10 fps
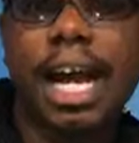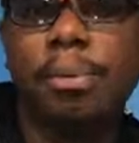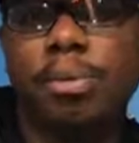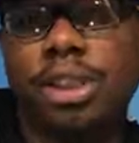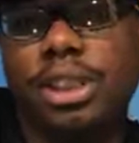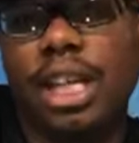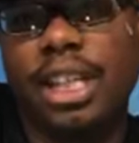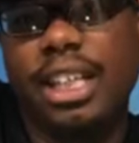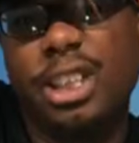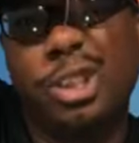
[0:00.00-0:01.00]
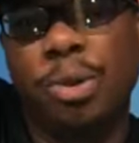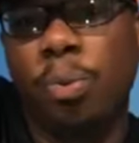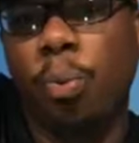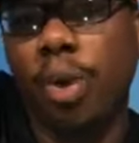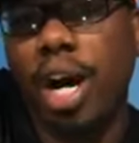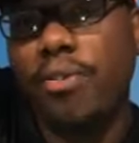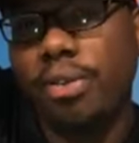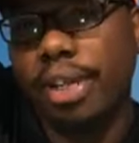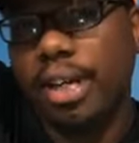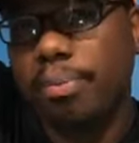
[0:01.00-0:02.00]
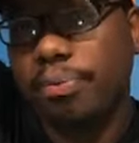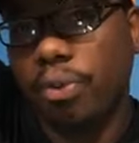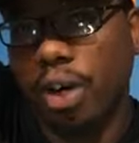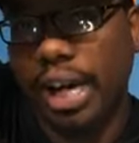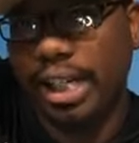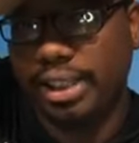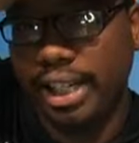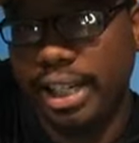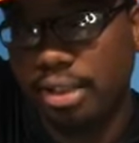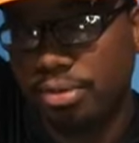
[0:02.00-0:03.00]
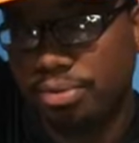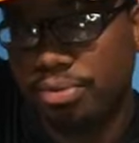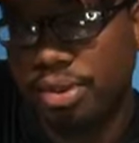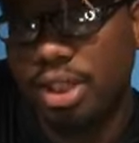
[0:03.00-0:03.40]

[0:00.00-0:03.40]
type, we're selling 12 of them for $18